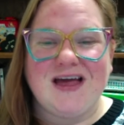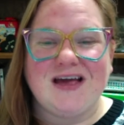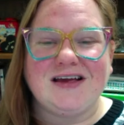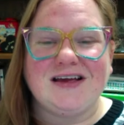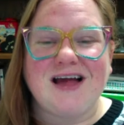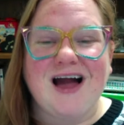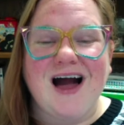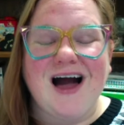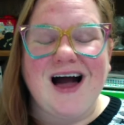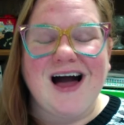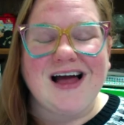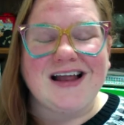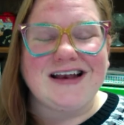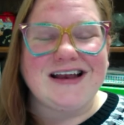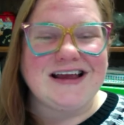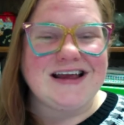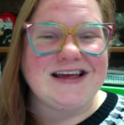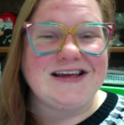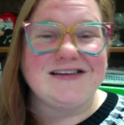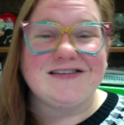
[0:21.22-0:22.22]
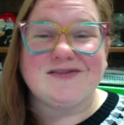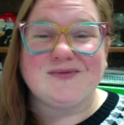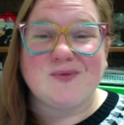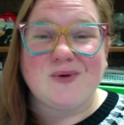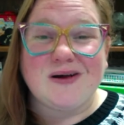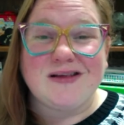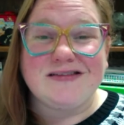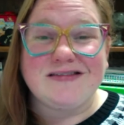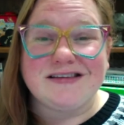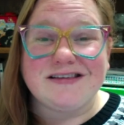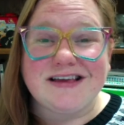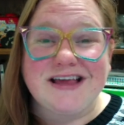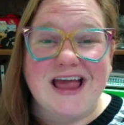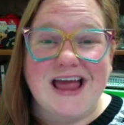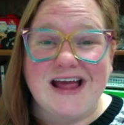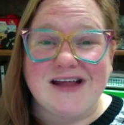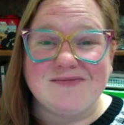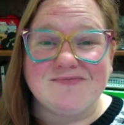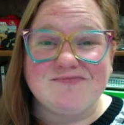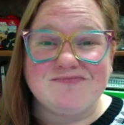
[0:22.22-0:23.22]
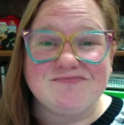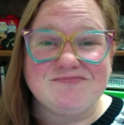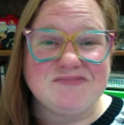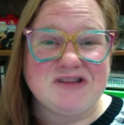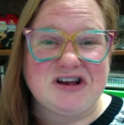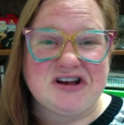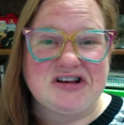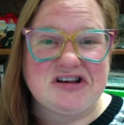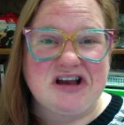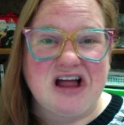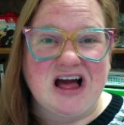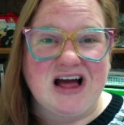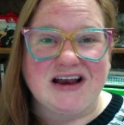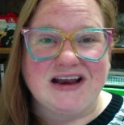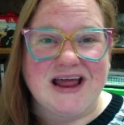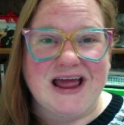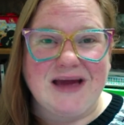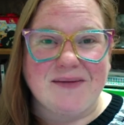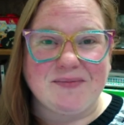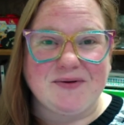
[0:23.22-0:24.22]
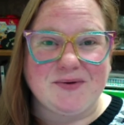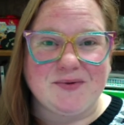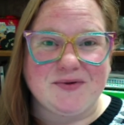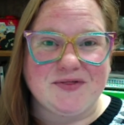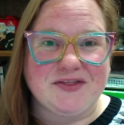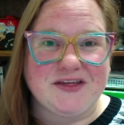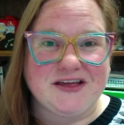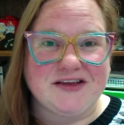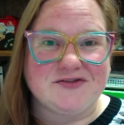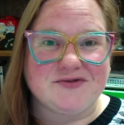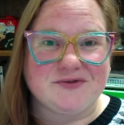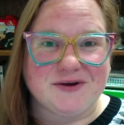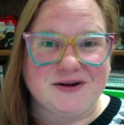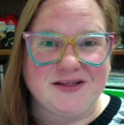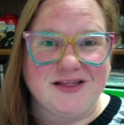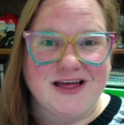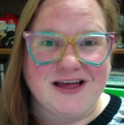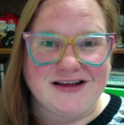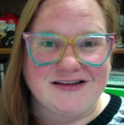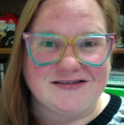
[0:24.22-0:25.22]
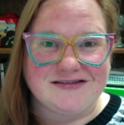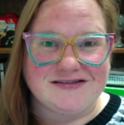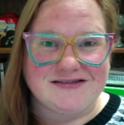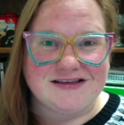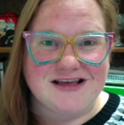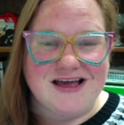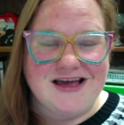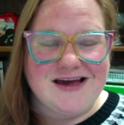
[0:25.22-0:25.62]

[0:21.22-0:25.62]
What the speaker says: God is once again not happy with the Israelites.